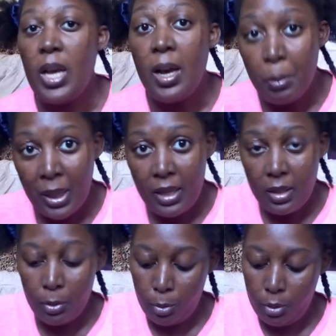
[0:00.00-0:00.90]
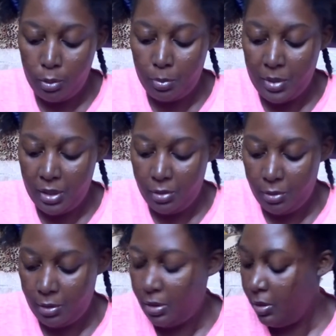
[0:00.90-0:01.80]
Apply the oil to my
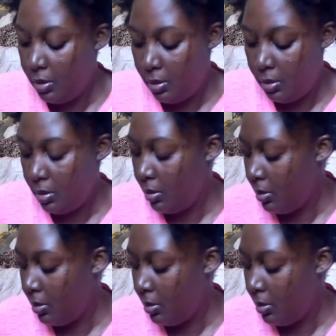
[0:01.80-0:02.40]
strands.